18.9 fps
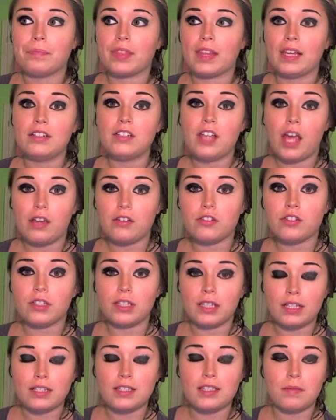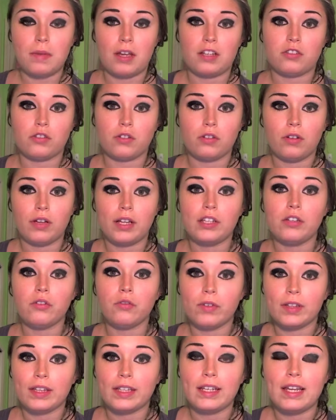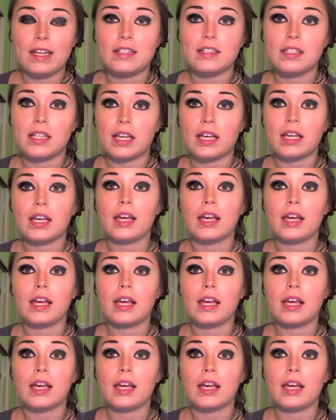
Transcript: intentionally symmetrical, and you really need to like